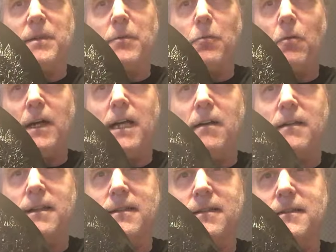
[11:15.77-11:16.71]
But wow,
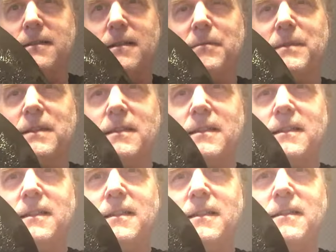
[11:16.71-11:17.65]
that is something.
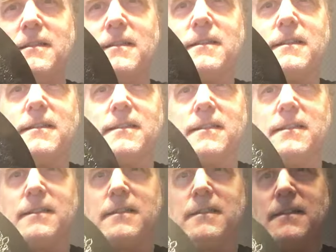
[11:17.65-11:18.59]
Look at
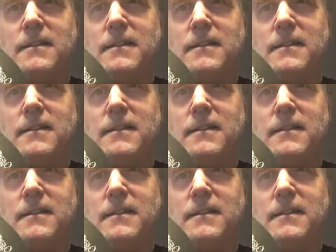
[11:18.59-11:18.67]
that.